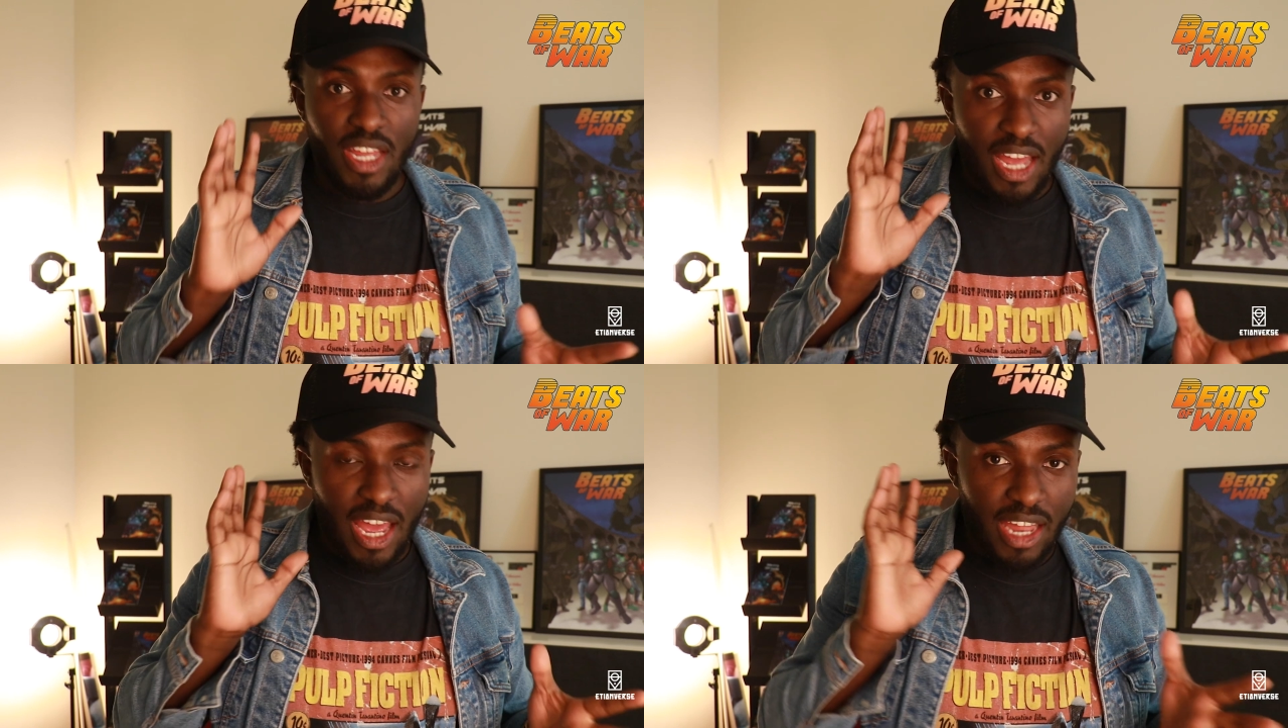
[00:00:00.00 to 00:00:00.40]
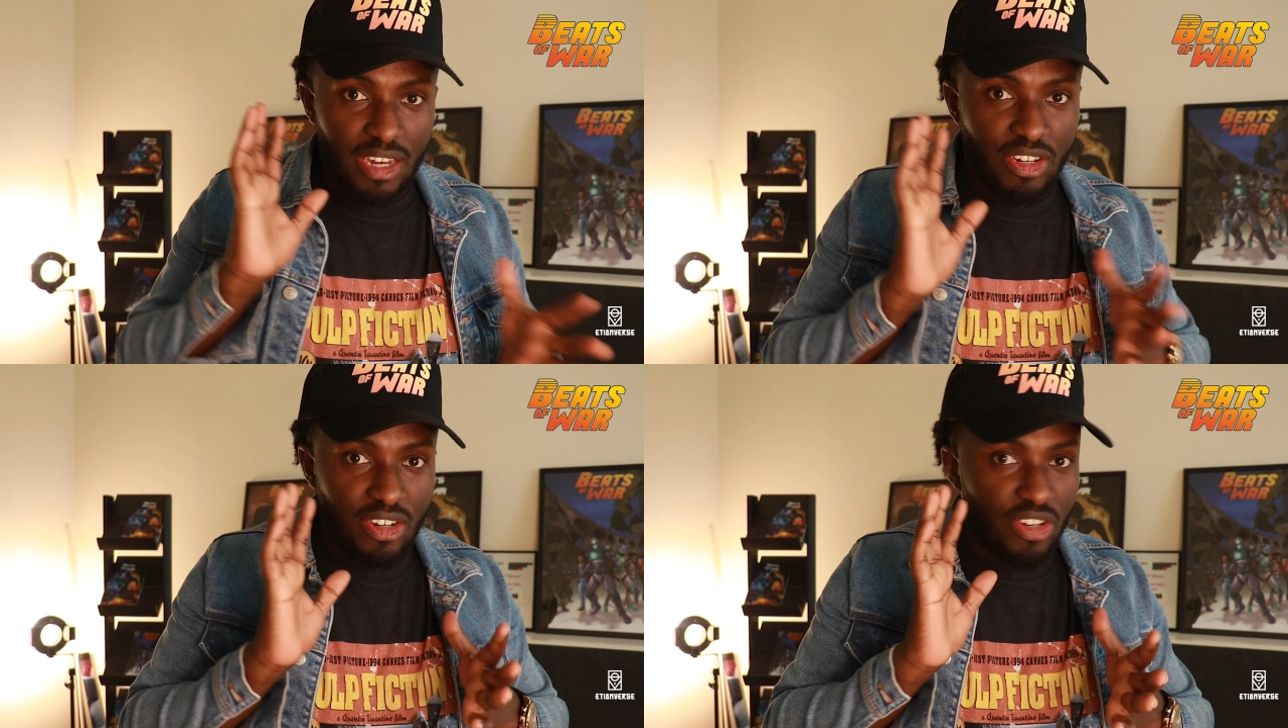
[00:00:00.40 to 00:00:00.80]

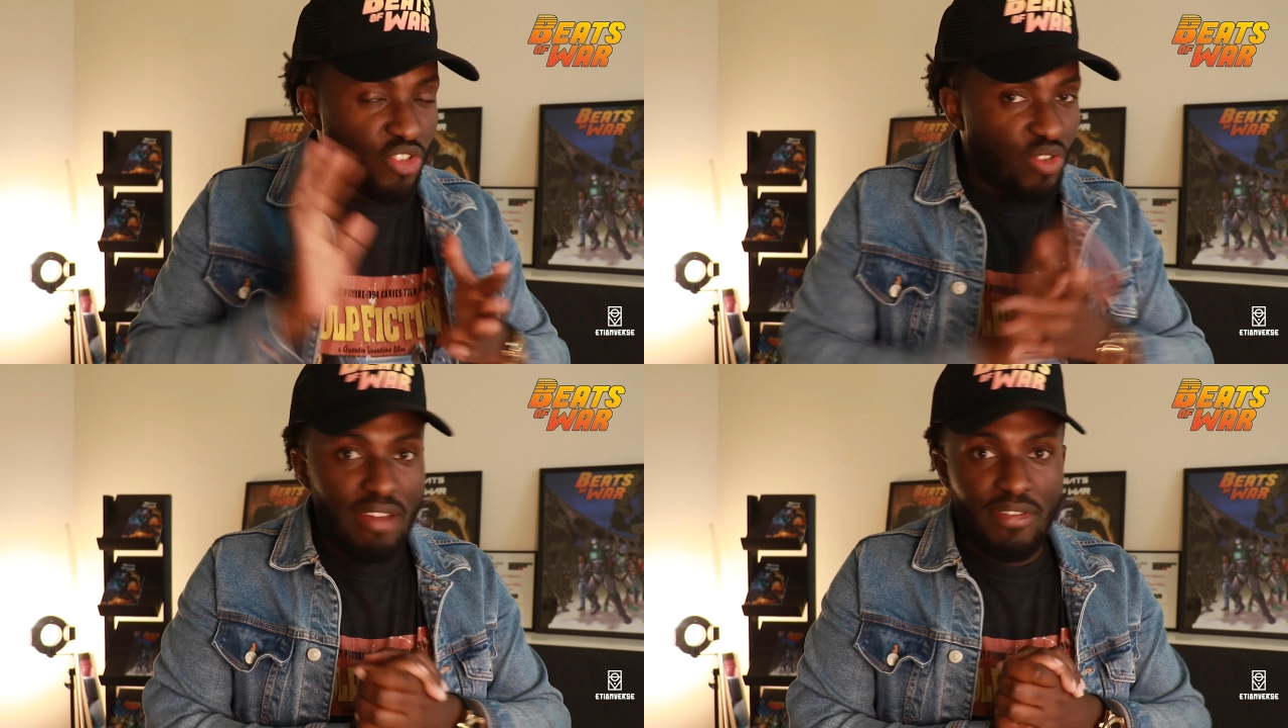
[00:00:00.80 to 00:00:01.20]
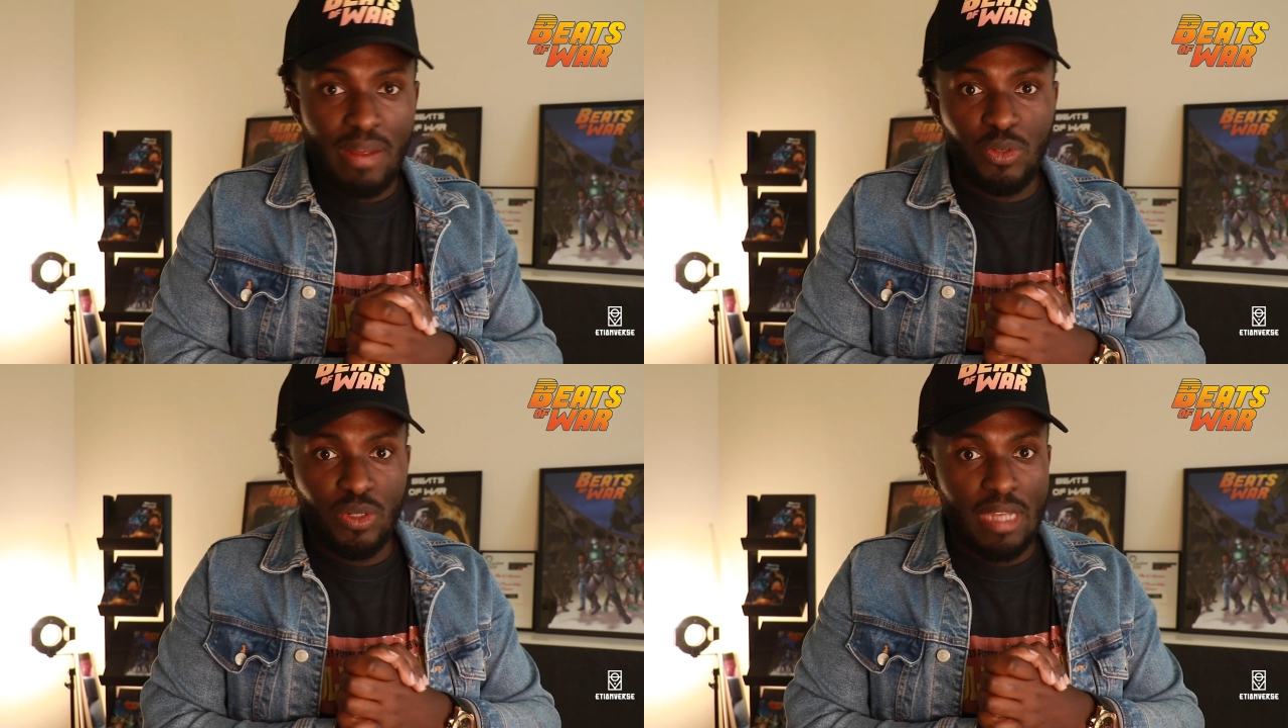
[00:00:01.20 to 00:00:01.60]
and drive
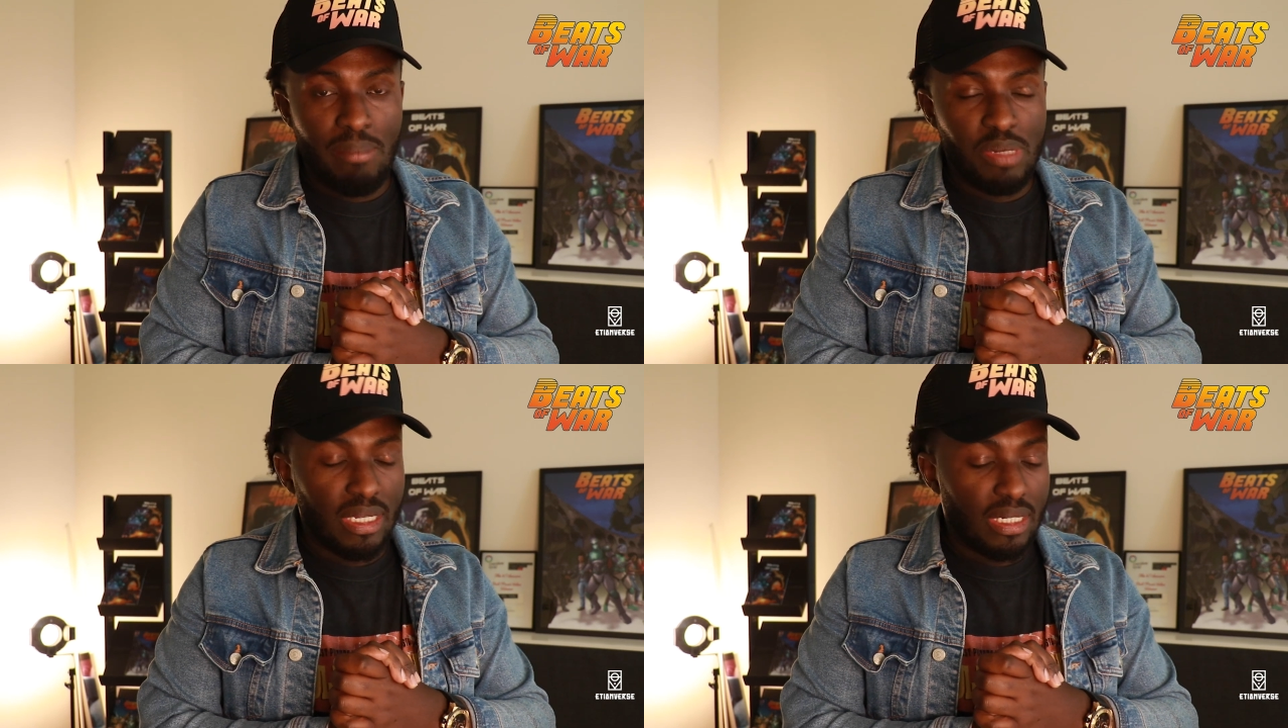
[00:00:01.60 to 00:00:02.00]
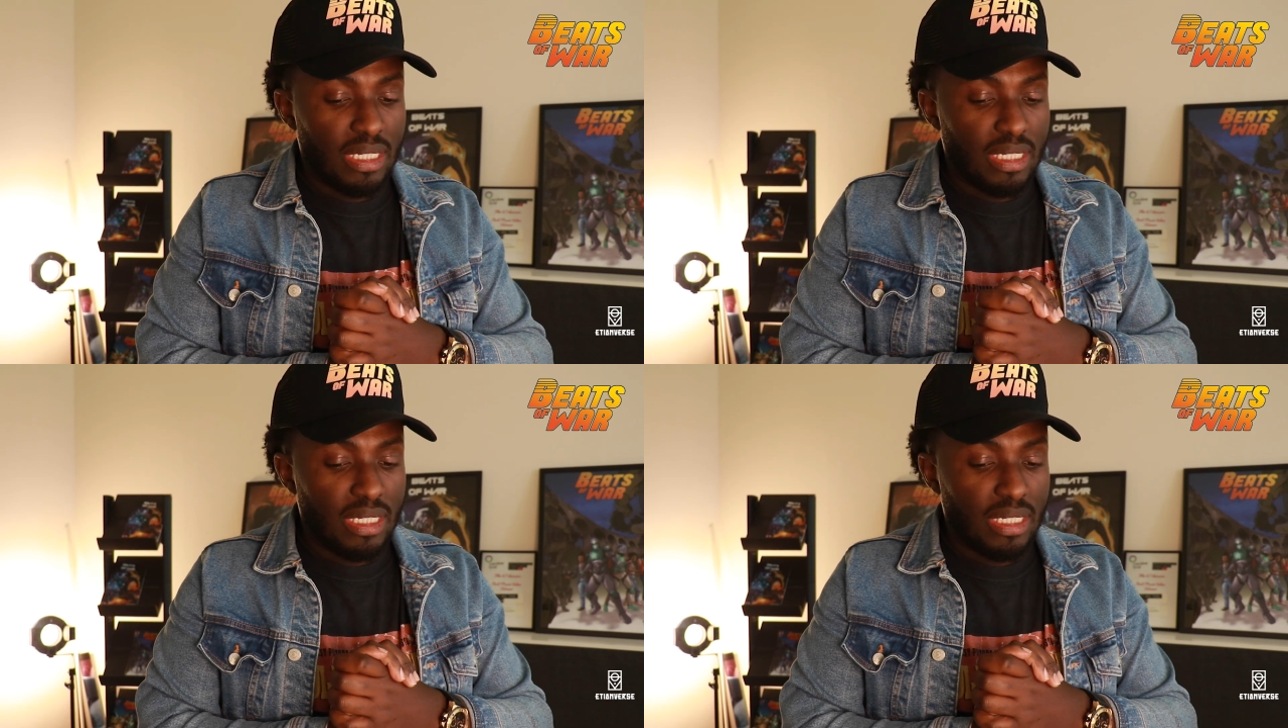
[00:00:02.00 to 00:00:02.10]
up to Dublin.